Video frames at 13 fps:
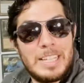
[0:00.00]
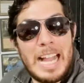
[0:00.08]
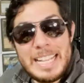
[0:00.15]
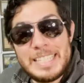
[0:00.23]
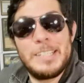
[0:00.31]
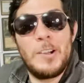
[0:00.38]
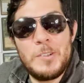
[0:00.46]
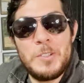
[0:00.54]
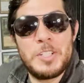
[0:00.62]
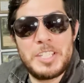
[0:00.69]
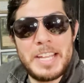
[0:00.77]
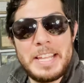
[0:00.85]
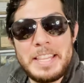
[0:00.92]
I can
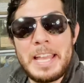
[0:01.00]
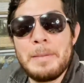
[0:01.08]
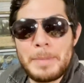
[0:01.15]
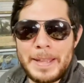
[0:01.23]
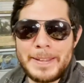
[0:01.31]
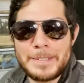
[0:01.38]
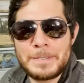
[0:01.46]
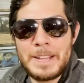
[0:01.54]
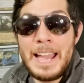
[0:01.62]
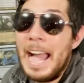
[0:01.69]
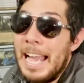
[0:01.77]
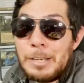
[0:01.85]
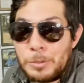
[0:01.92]
understand that ban.
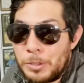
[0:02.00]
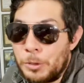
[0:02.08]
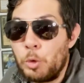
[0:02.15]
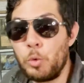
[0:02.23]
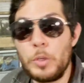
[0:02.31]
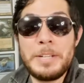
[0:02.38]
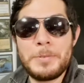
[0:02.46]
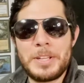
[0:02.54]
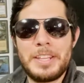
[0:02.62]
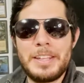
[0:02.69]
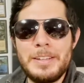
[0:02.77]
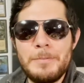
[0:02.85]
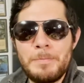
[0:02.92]
I don't agree
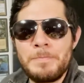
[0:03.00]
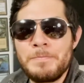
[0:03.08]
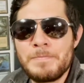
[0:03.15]
with it.